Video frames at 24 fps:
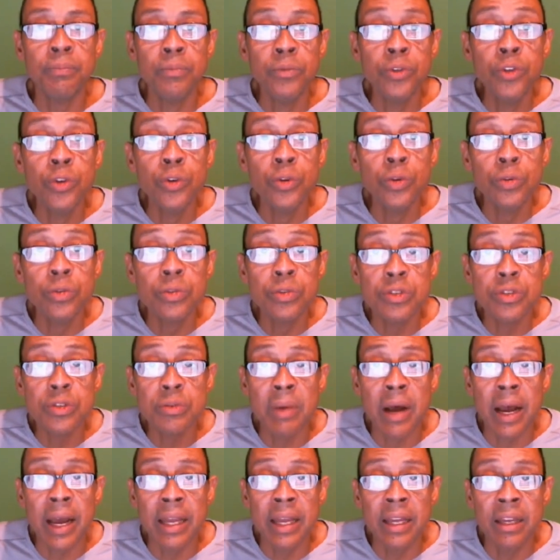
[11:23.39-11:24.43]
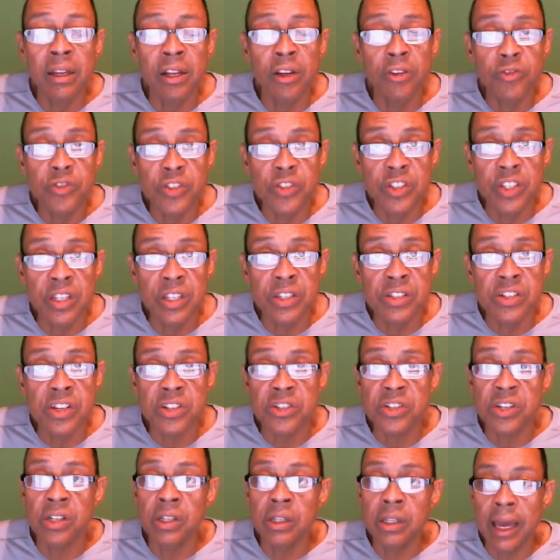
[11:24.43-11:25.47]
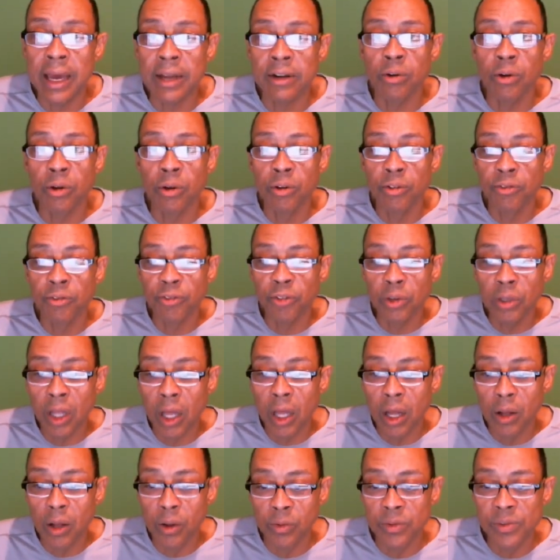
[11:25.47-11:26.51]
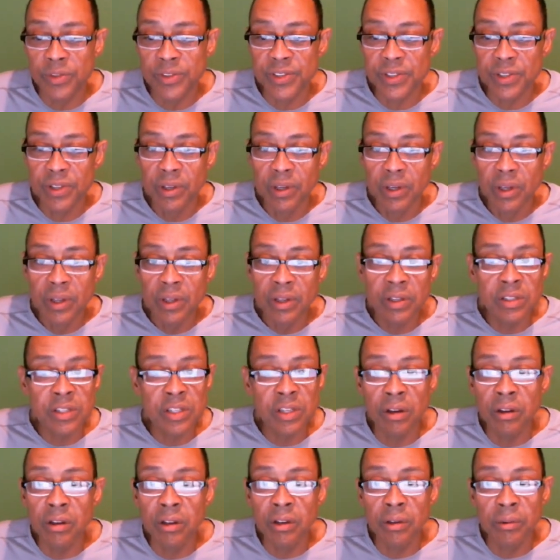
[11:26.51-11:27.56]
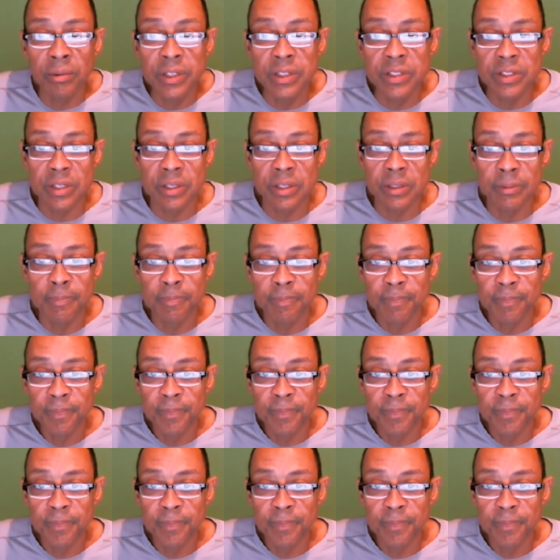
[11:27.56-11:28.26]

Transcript: use my NFTs as collateral for loans. It's the only reason.